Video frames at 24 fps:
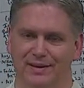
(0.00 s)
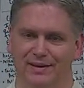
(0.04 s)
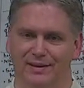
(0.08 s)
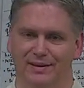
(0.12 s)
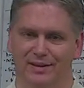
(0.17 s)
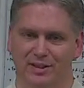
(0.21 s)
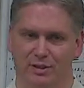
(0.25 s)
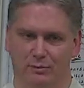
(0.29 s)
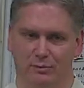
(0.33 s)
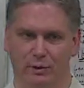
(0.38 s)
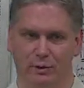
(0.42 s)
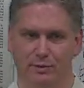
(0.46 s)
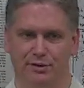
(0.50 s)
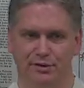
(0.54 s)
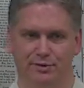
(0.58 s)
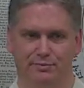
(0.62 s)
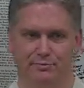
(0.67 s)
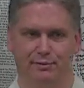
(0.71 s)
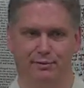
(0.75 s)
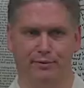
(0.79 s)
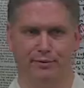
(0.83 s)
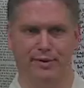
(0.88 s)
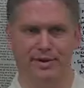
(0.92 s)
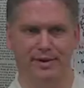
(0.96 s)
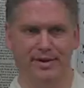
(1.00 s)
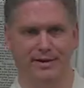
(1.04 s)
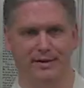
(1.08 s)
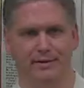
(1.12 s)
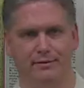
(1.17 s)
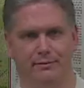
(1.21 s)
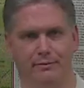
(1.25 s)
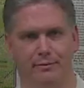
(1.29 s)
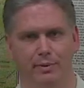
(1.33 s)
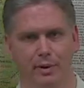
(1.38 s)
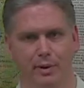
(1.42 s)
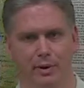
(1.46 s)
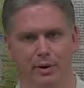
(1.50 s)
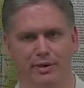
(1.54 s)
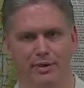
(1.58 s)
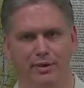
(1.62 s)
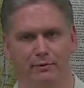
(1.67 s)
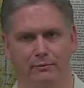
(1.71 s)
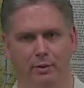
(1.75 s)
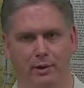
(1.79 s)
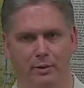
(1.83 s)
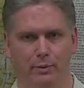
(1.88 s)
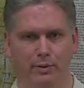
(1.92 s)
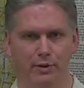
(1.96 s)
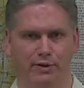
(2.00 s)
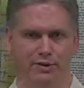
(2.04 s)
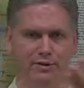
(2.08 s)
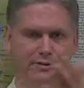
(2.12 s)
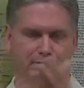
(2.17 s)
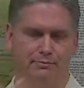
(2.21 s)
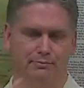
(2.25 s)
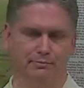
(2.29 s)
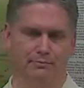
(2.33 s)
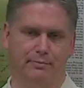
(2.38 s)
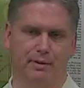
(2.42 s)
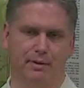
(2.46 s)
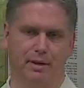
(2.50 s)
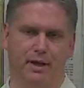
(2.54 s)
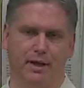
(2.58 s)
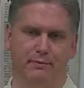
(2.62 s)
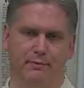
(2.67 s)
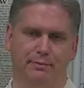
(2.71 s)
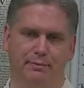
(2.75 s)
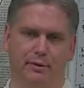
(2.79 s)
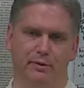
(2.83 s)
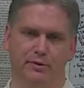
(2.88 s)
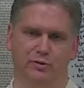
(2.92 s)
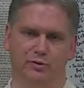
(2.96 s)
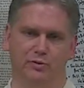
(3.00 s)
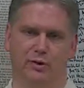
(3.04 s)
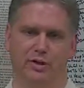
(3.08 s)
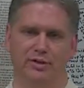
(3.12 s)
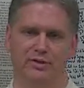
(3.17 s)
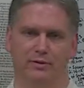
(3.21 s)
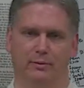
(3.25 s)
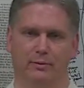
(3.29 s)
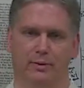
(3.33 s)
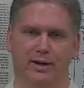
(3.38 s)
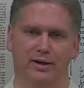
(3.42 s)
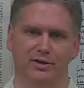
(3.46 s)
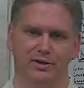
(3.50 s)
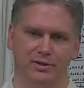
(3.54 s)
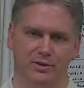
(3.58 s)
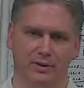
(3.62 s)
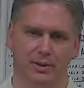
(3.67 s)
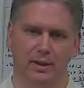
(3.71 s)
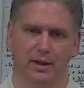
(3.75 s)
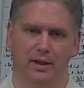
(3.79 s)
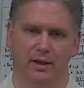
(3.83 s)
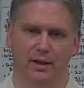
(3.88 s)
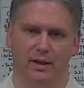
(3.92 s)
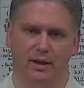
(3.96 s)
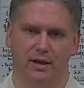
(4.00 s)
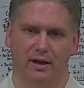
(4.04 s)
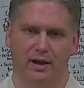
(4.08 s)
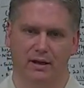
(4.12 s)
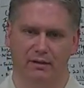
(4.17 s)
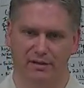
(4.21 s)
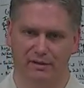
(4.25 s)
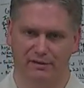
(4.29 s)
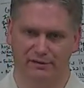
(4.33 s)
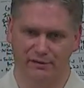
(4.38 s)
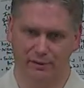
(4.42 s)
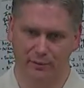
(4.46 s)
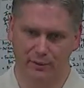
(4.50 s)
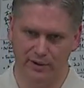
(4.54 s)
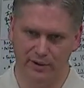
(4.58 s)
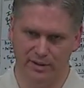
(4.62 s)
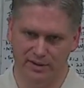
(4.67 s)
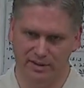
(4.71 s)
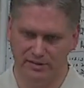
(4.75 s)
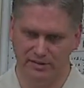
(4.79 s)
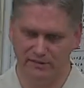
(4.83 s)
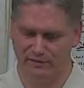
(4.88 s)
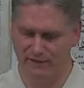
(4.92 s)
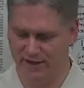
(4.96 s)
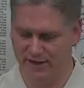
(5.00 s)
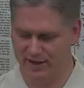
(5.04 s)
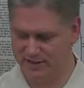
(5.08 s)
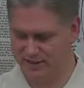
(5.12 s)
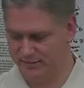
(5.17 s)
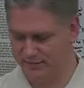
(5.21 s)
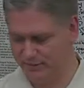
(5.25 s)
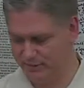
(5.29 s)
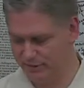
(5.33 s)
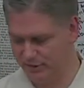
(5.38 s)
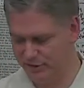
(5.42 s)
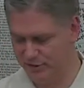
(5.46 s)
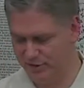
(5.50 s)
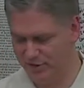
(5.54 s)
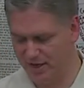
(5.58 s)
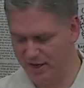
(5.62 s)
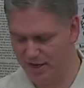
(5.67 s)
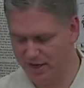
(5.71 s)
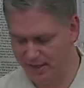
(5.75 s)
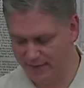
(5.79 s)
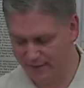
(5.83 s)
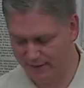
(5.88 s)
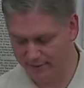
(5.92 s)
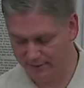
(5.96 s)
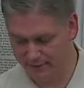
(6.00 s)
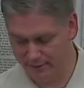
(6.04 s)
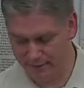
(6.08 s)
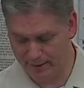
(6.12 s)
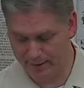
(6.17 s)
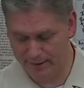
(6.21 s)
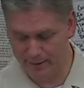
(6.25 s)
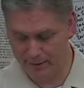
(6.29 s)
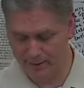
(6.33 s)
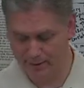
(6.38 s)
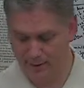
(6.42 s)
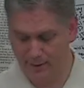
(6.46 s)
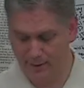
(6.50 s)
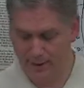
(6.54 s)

So one was pre birth and one was uh, post resurrection of the voice and face of Christianity in Peter.